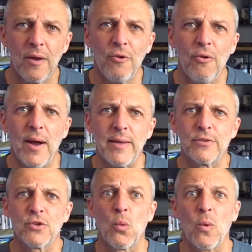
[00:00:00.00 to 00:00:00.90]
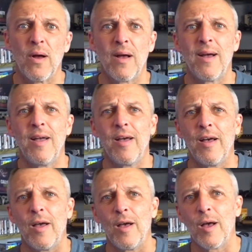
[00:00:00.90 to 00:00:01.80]
Right, so
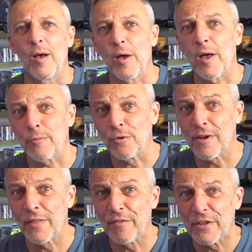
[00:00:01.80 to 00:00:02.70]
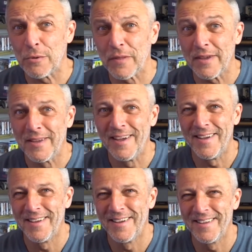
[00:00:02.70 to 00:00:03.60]
I'm going to end the video there
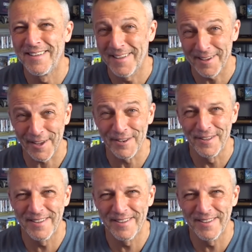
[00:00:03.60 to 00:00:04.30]
again